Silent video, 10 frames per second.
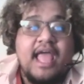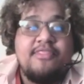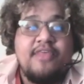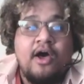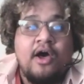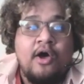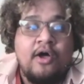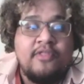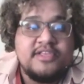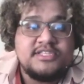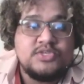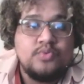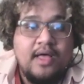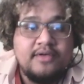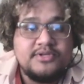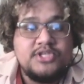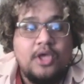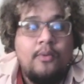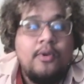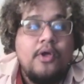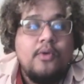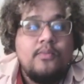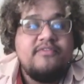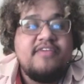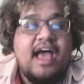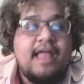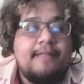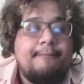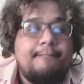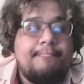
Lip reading: on this as well. So we've got